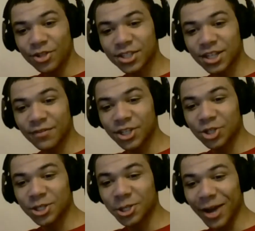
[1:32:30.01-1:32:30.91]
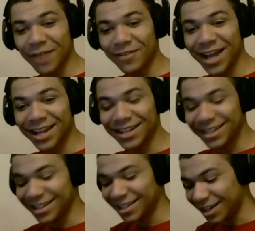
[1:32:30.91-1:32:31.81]
there's stuff that you still haven't
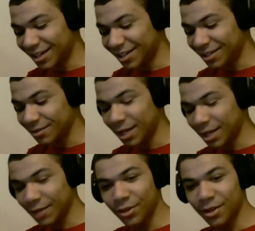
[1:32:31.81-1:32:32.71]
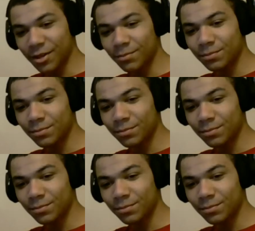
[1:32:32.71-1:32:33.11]
gotten, like for the